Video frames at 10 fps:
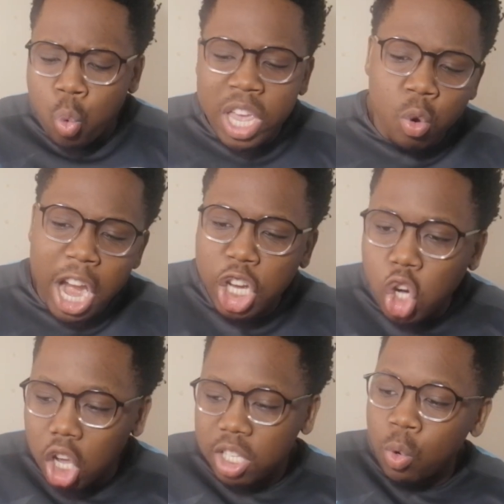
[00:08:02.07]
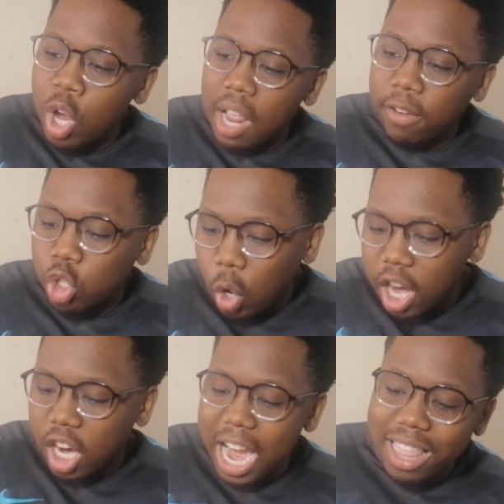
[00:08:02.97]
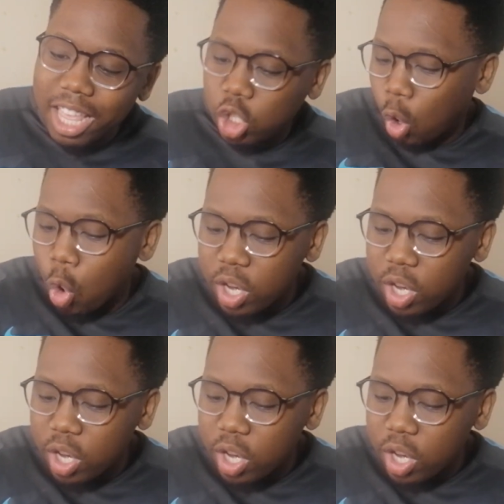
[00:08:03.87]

We create chances, we don't have a striker, and that's